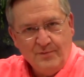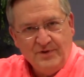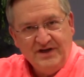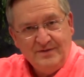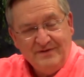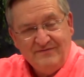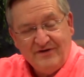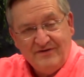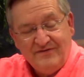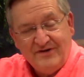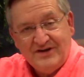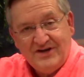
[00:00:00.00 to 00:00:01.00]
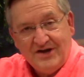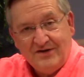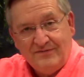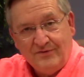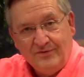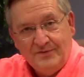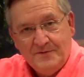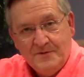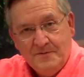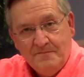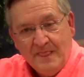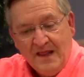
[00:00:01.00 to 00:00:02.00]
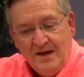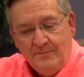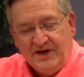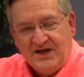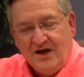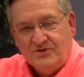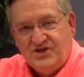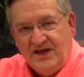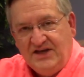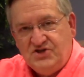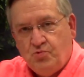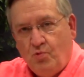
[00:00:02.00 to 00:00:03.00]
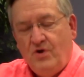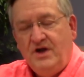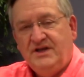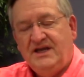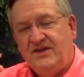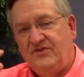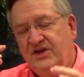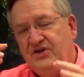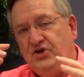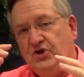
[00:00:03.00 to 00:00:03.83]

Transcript: We need to be very, very careful because each one can then